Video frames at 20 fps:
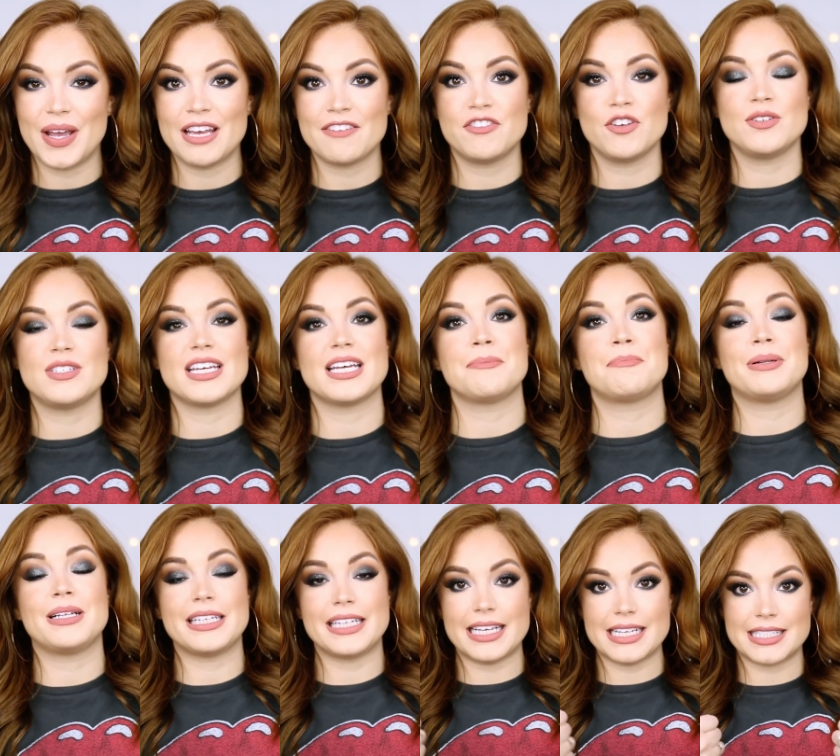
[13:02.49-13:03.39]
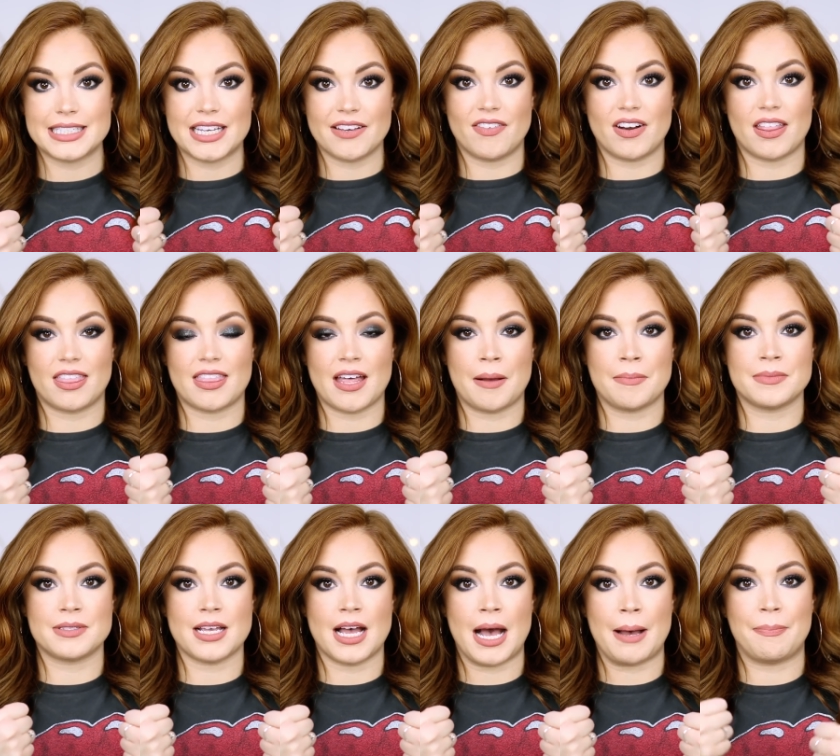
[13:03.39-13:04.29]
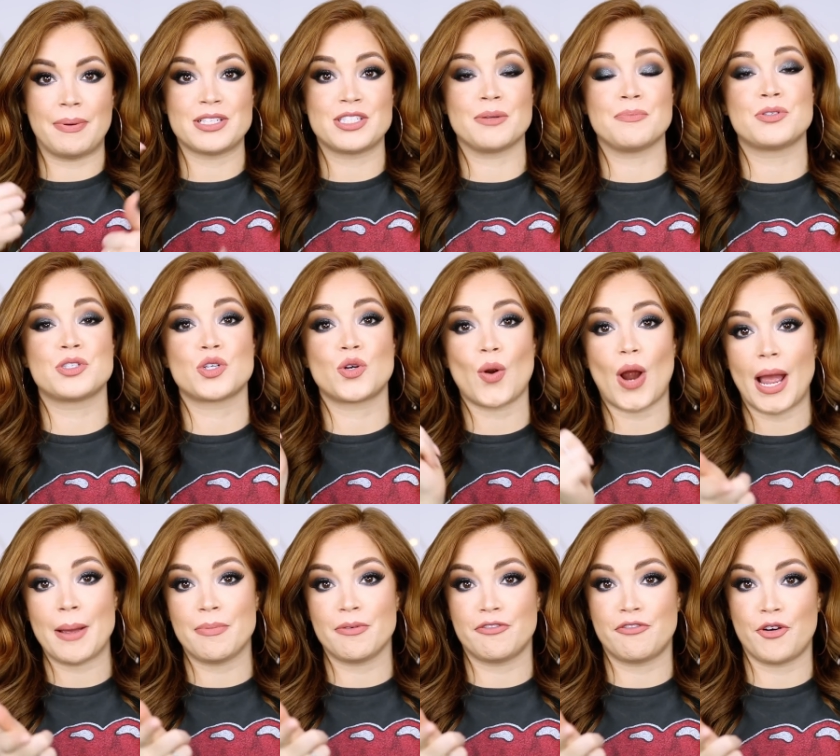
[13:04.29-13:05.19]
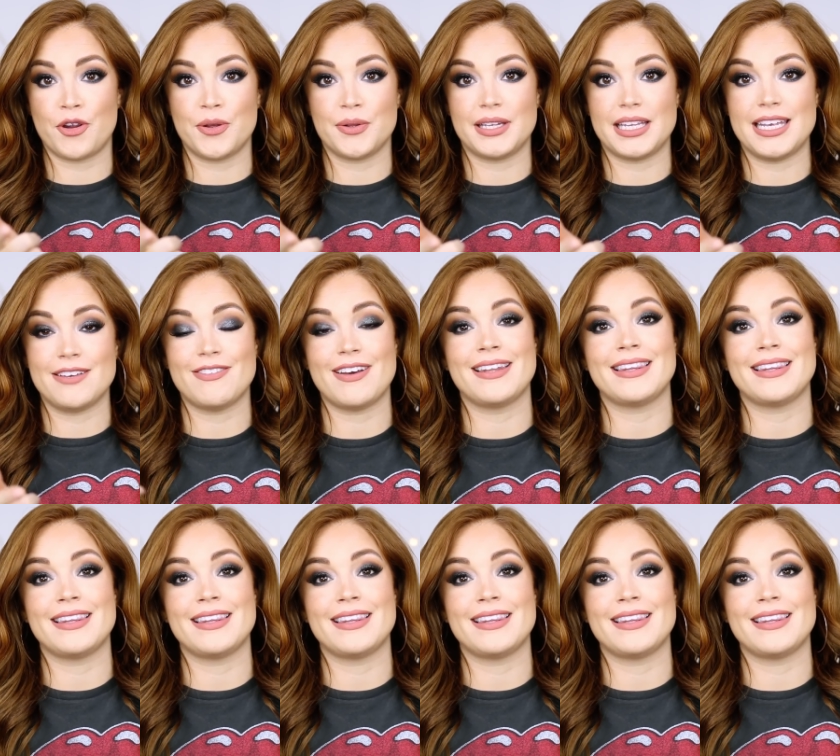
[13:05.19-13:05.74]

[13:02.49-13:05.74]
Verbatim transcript: If you did, please give it a thumbs up, subscribe before you leave,